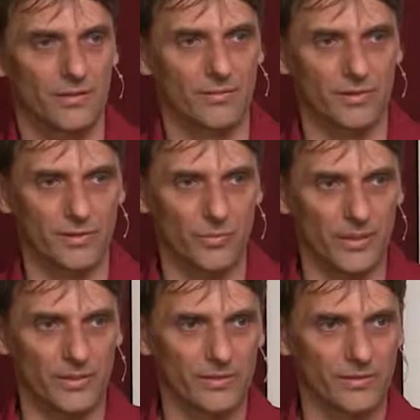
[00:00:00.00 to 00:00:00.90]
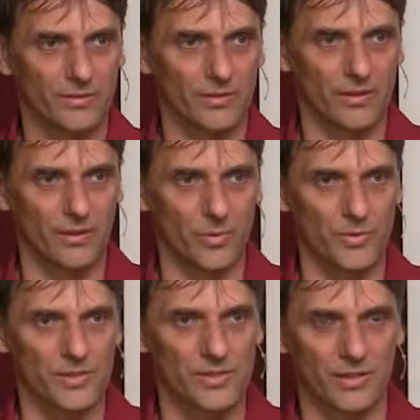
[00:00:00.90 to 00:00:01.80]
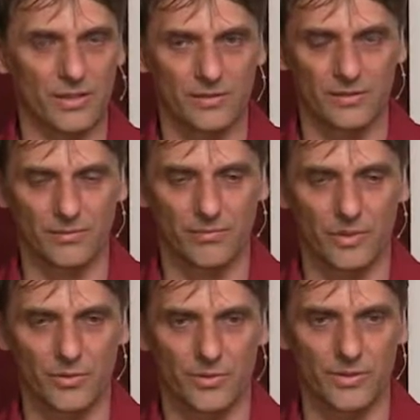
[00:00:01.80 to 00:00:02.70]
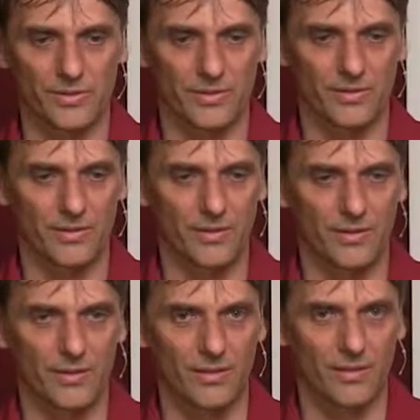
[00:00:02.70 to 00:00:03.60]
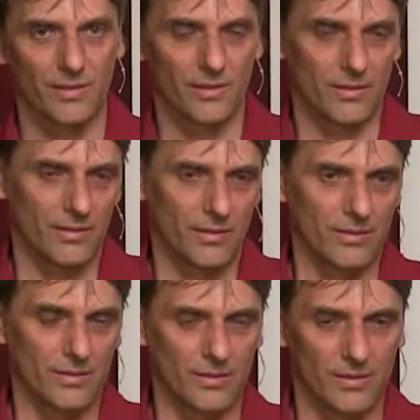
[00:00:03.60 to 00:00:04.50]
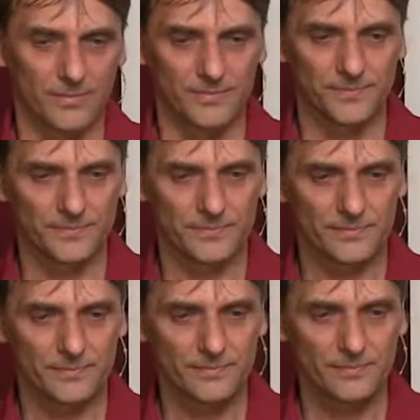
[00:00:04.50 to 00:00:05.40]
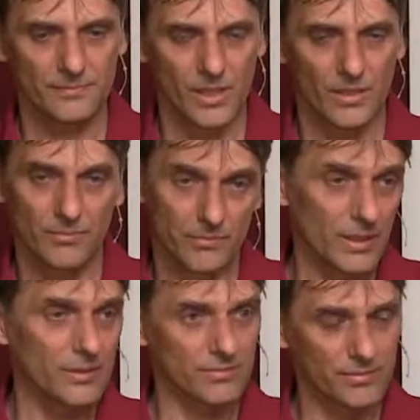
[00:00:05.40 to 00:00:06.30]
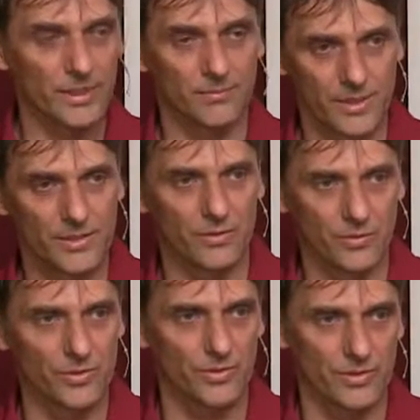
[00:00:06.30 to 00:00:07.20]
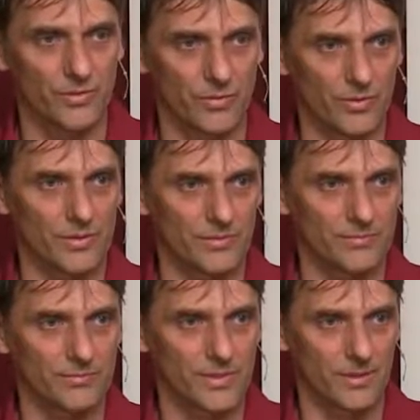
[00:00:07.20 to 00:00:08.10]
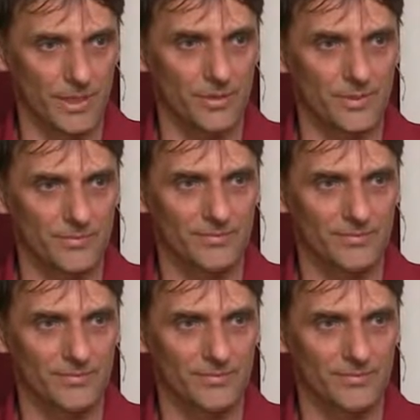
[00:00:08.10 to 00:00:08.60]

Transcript: further away in processing other manures. Um, yeah but yeah it's a good source of course sometimes